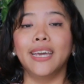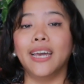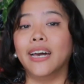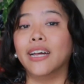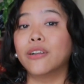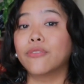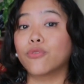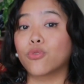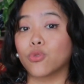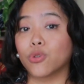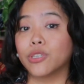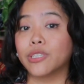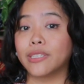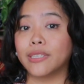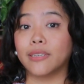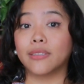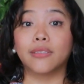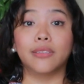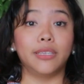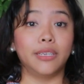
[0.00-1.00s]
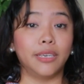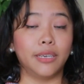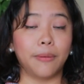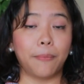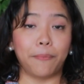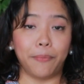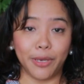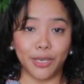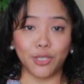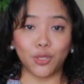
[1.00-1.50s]
And of course, the
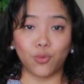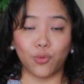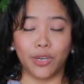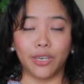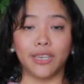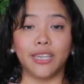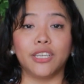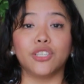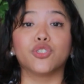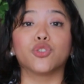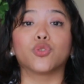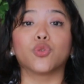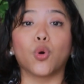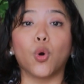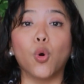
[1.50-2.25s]
biggest one is your